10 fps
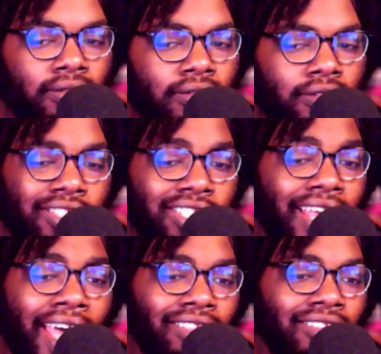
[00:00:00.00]
because this shit
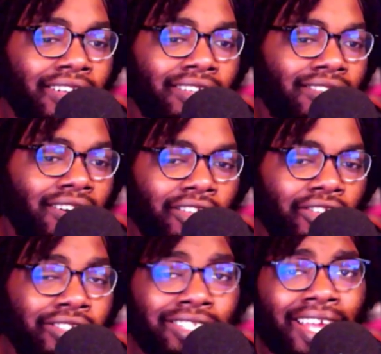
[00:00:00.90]
acting like other
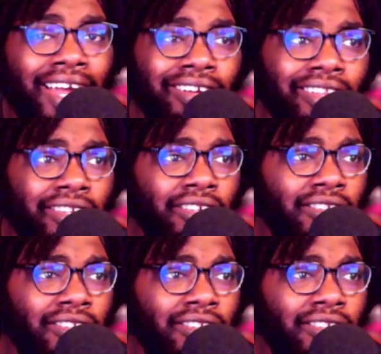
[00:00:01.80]
countries ain't got nothing.